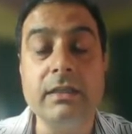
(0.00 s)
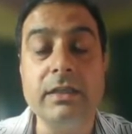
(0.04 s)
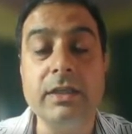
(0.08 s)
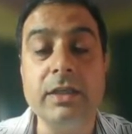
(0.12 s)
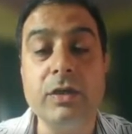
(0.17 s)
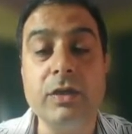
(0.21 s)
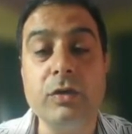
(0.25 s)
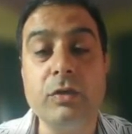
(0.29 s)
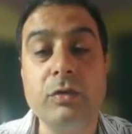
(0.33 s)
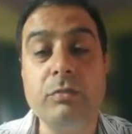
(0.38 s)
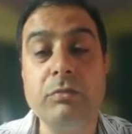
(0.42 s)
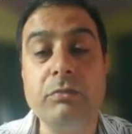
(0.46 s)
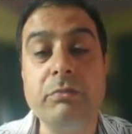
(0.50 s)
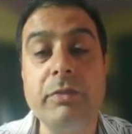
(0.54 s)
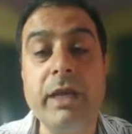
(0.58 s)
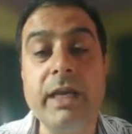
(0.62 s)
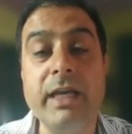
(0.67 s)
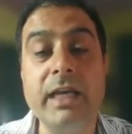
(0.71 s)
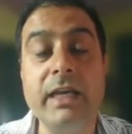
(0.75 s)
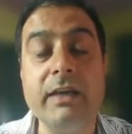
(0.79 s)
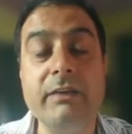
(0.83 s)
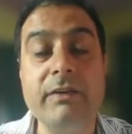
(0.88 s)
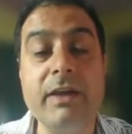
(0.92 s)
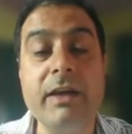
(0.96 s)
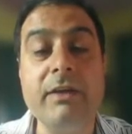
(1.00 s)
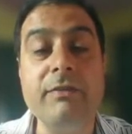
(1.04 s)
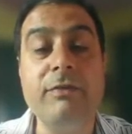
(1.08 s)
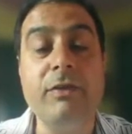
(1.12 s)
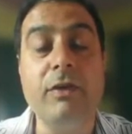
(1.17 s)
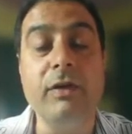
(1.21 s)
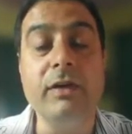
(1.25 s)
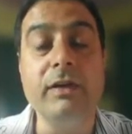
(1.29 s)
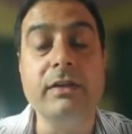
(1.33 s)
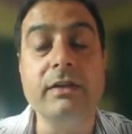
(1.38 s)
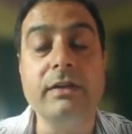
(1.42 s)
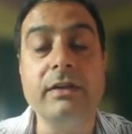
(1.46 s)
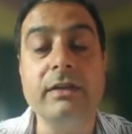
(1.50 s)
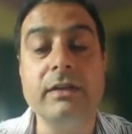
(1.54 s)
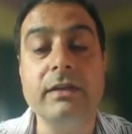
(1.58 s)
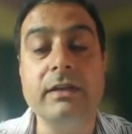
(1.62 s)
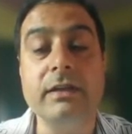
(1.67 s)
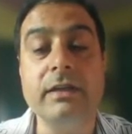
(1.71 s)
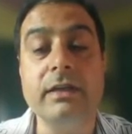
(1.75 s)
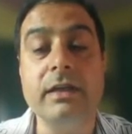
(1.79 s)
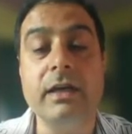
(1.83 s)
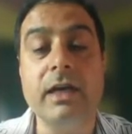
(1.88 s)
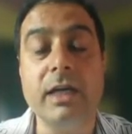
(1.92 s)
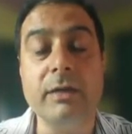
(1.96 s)
making way for
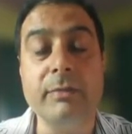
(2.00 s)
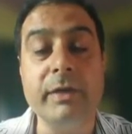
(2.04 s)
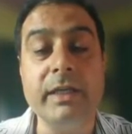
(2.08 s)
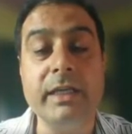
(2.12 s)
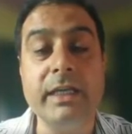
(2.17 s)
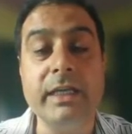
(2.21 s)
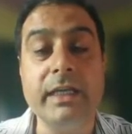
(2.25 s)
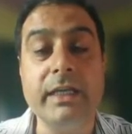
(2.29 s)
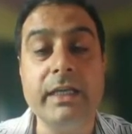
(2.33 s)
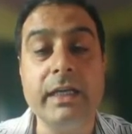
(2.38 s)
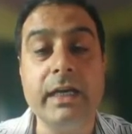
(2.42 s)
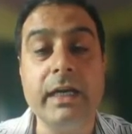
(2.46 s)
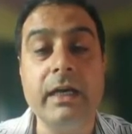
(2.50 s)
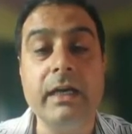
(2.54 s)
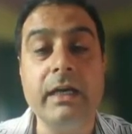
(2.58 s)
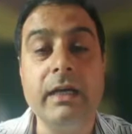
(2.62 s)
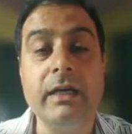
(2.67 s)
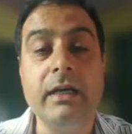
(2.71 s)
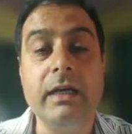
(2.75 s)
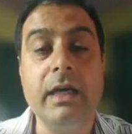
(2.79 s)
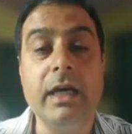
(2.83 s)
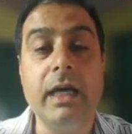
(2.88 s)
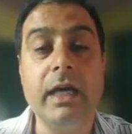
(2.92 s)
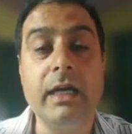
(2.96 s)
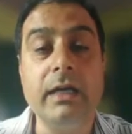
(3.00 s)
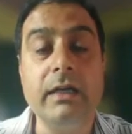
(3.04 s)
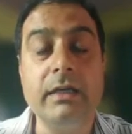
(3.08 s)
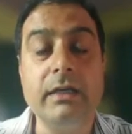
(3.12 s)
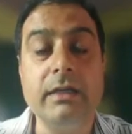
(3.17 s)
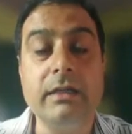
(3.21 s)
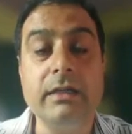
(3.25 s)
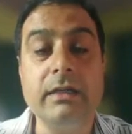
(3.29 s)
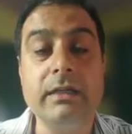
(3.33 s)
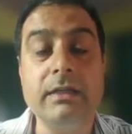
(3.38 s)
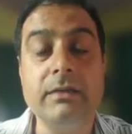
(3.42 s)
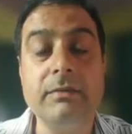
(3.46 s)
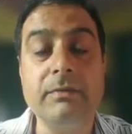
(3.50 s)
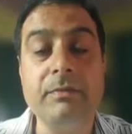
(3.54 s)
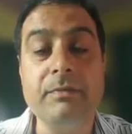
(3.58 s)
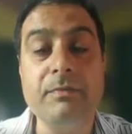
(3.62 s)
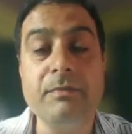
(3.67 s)
urban area, and a